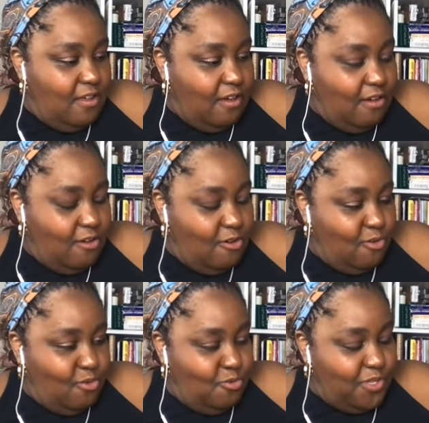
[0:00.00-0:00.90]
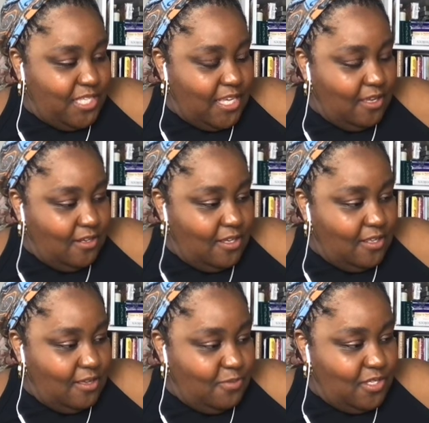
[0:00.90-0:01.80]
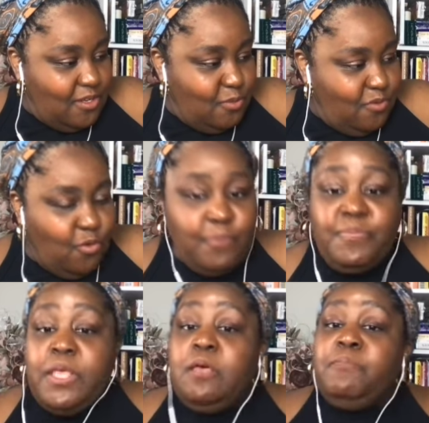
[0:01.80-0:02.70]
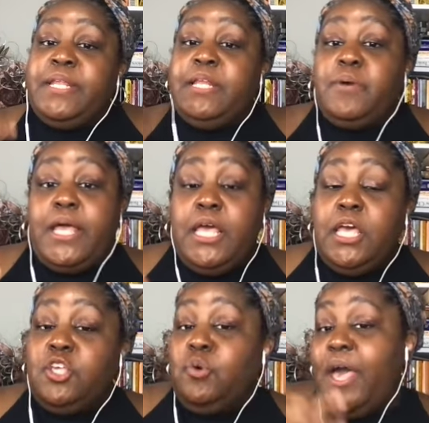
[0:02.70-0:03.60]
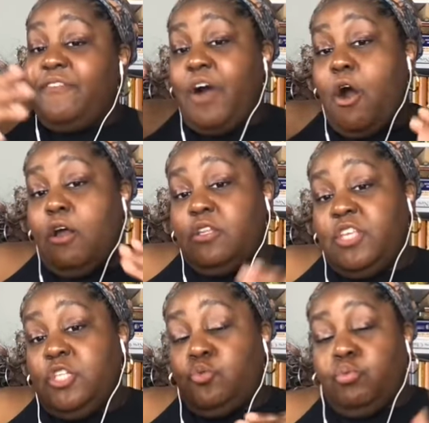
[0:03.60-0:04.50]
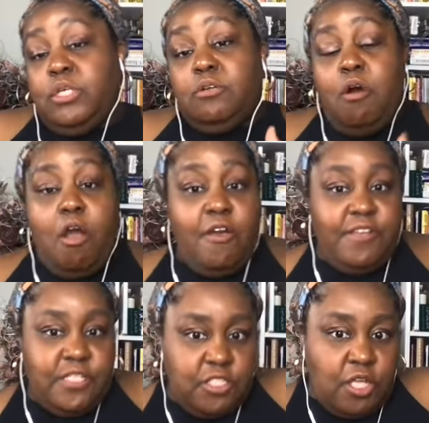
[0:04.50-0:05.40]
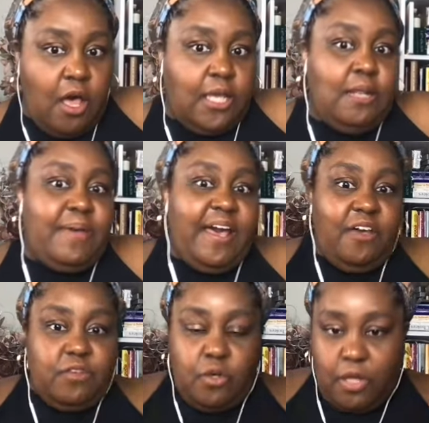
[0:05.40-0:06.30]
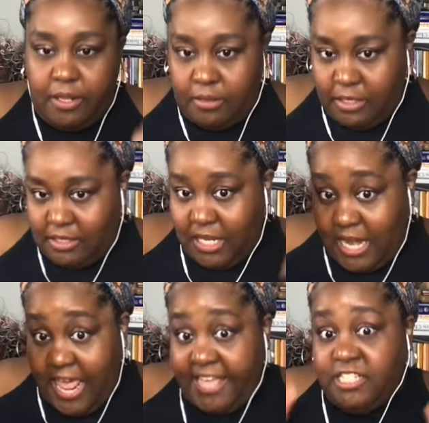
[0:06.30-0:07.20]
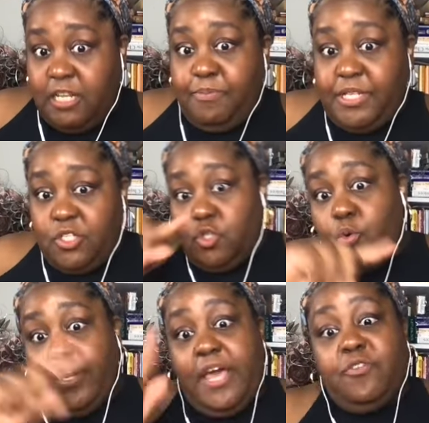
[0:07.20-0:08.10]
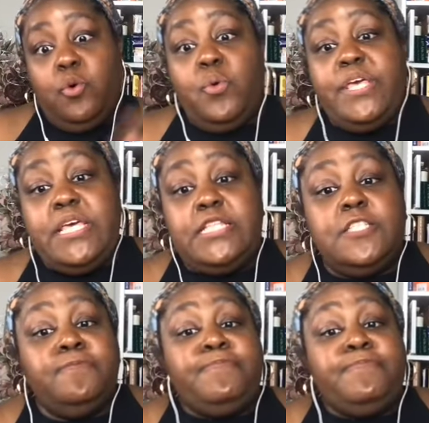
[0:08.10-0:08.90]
who was that young lady that was in here before? But anyway, you have all of these real artists talking about how the nasty bitches who are now the queens